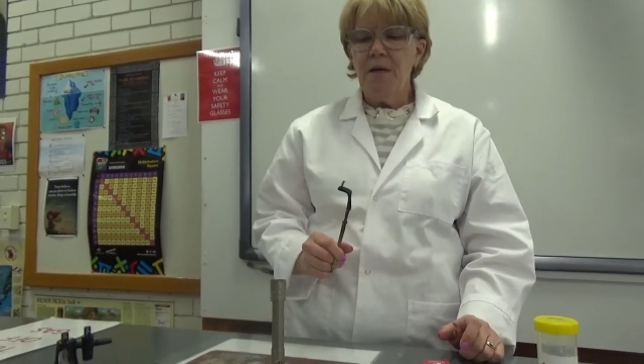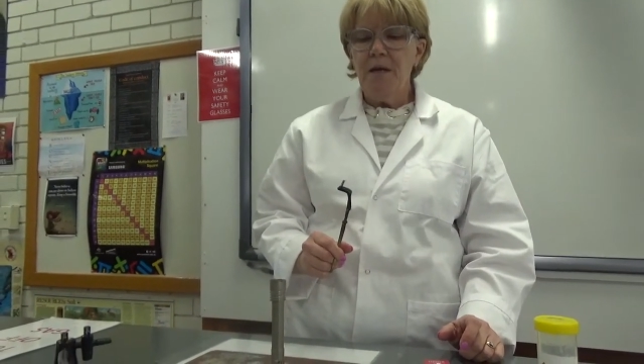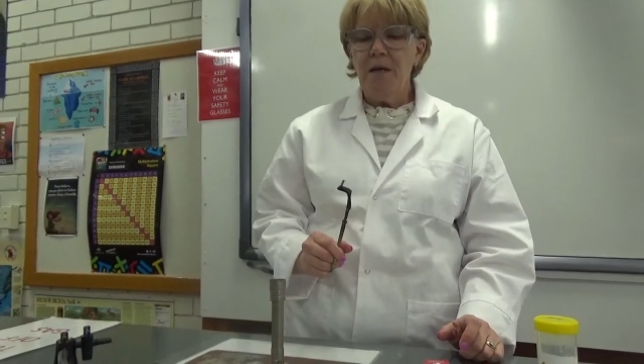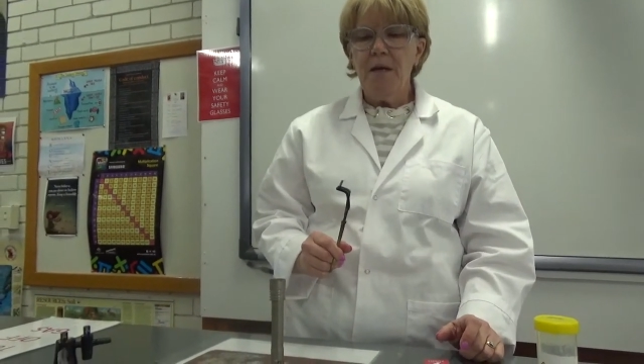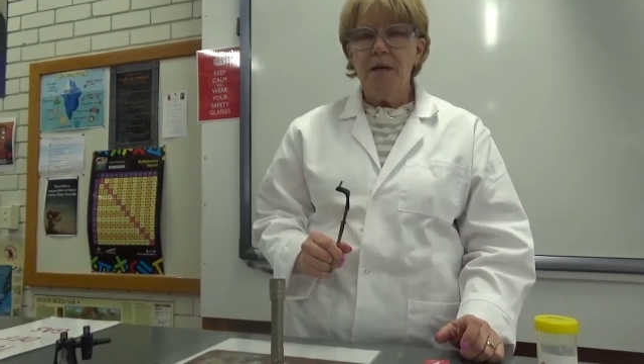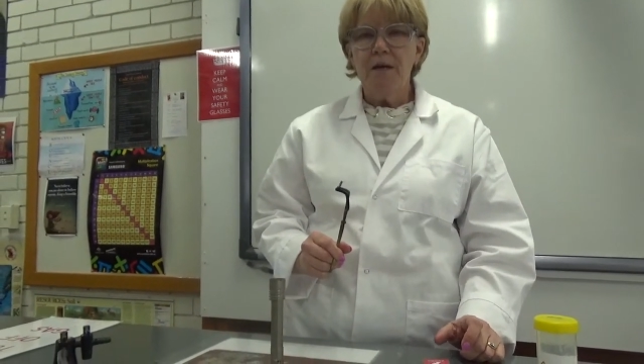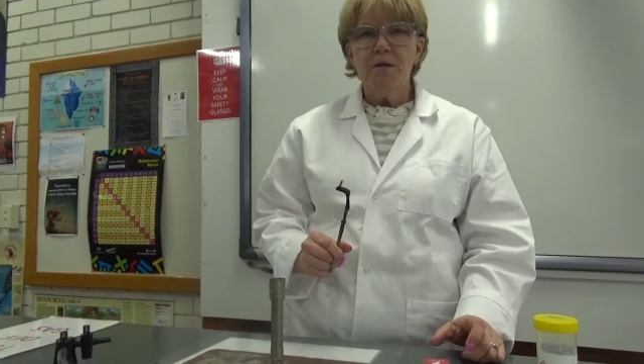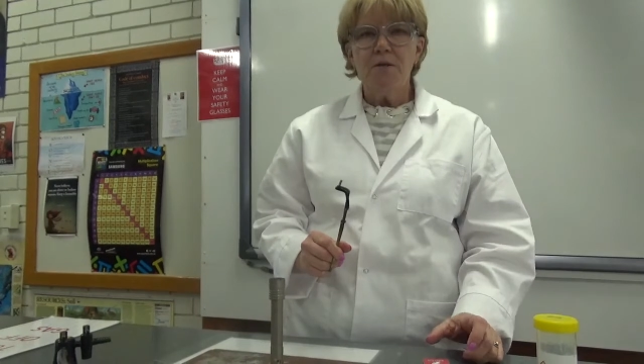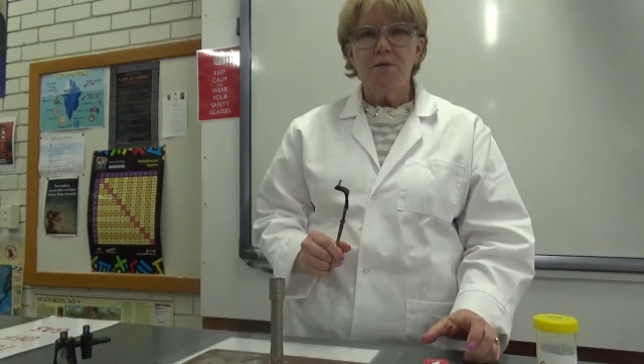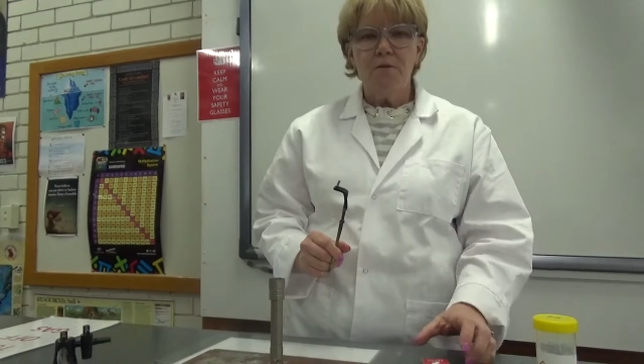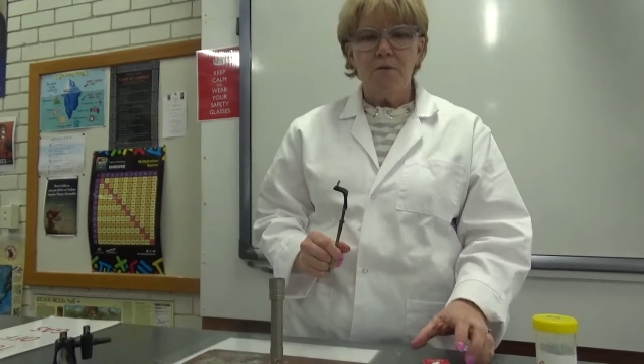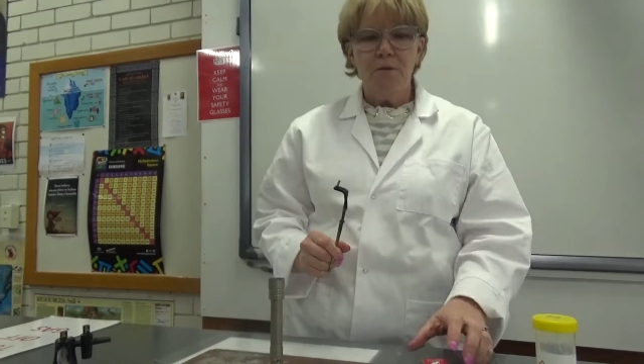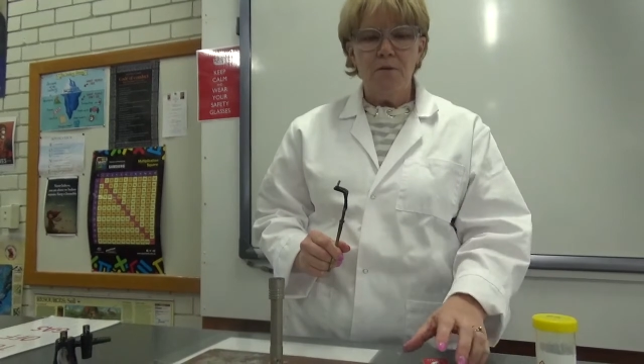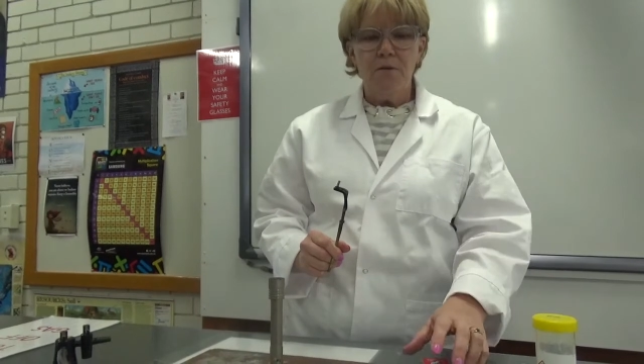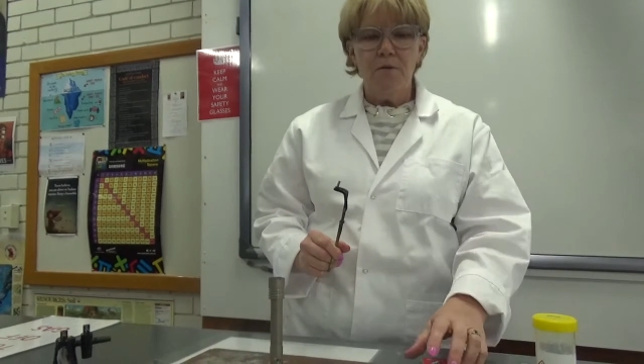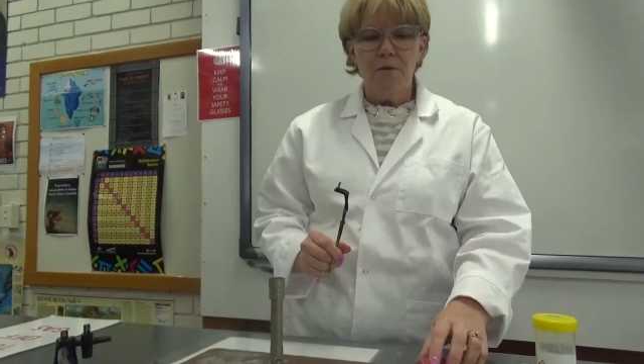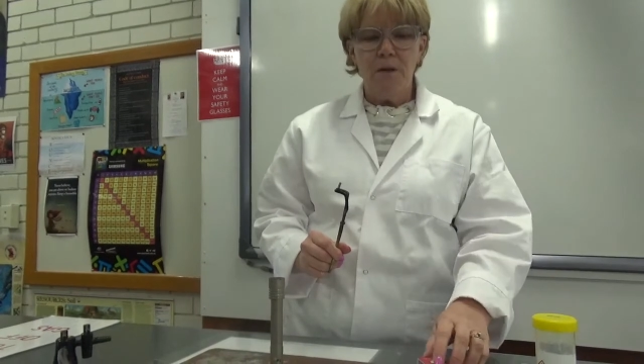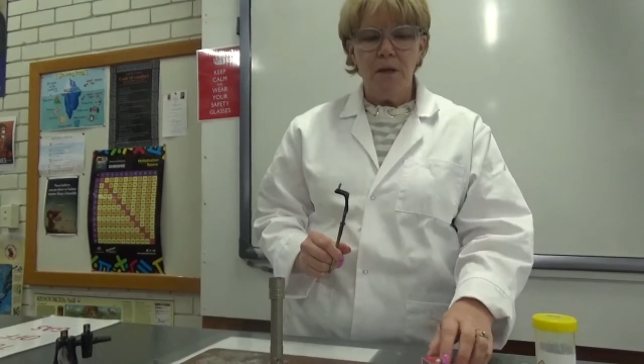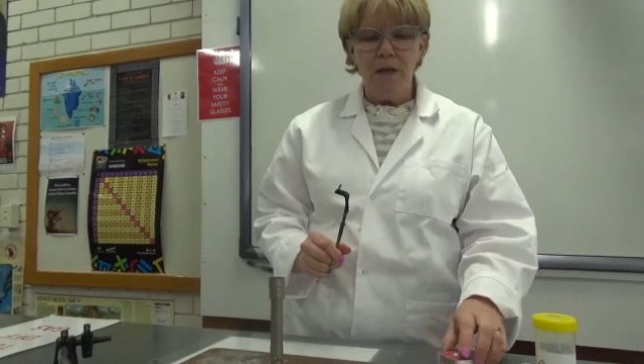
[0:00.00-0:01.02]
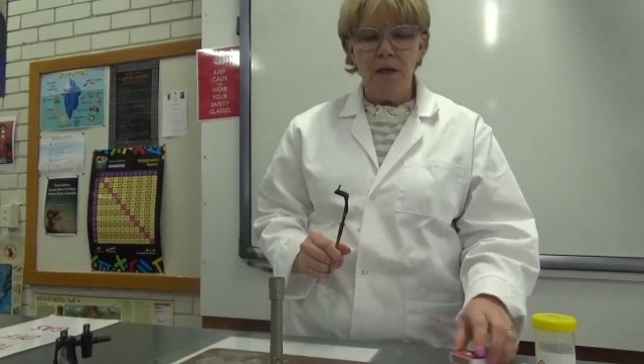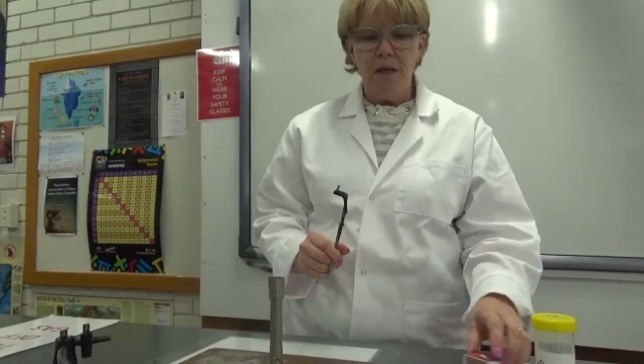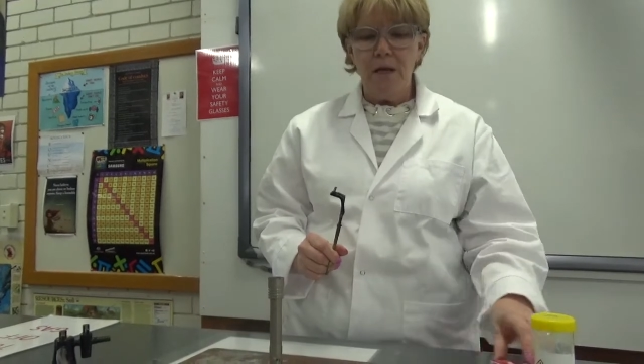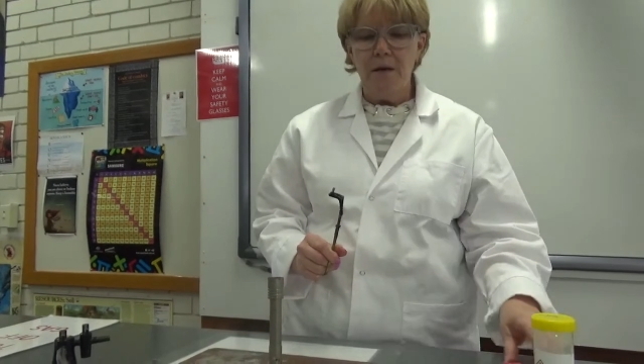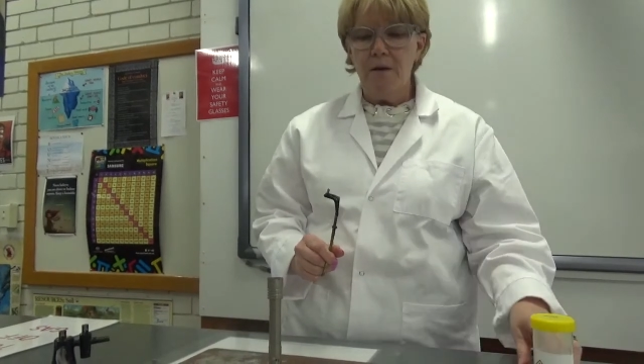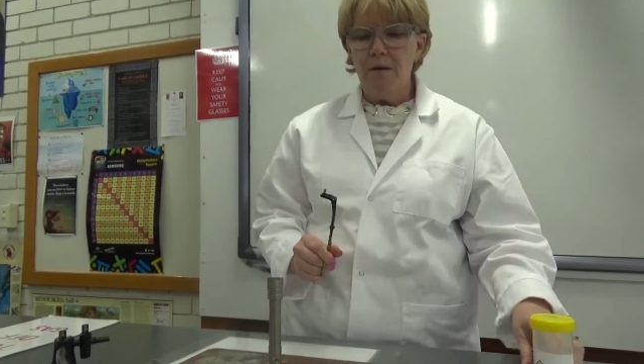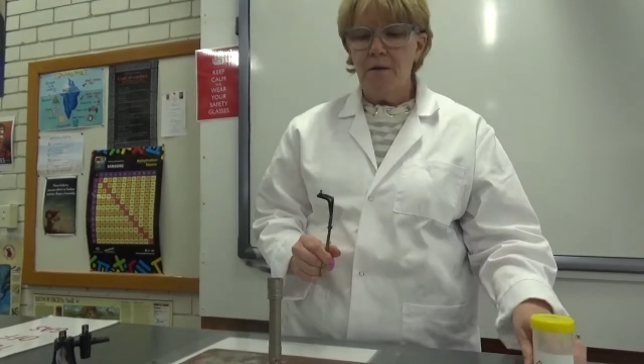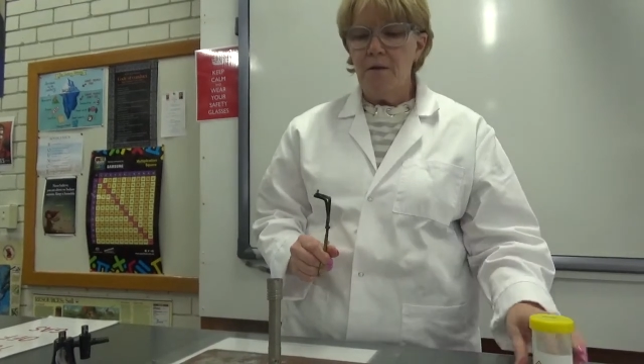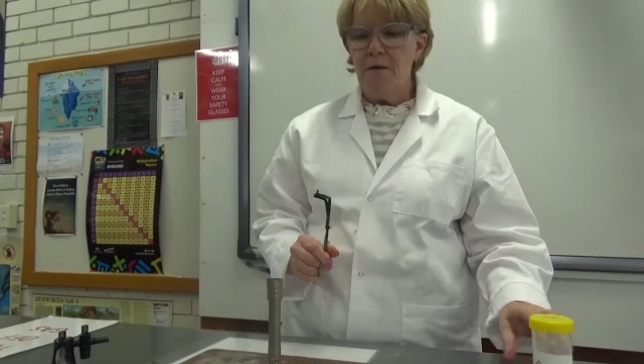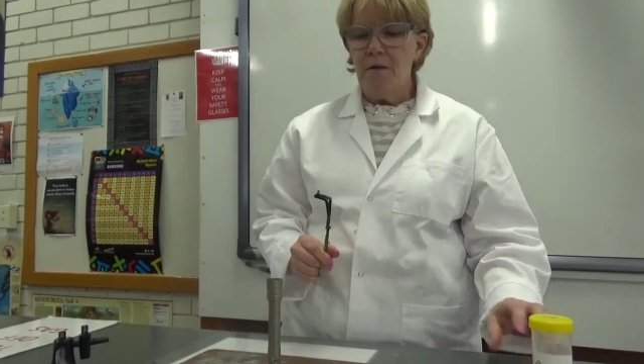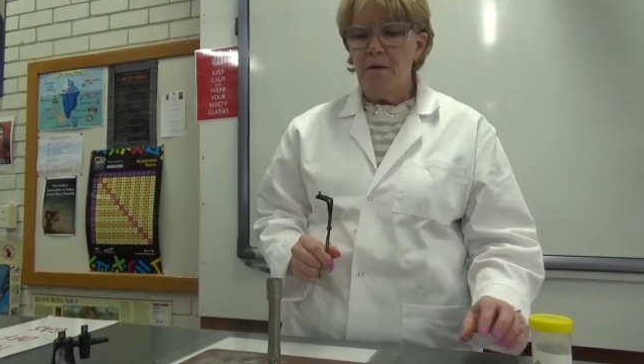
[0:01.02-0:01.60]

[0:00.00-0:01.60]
into the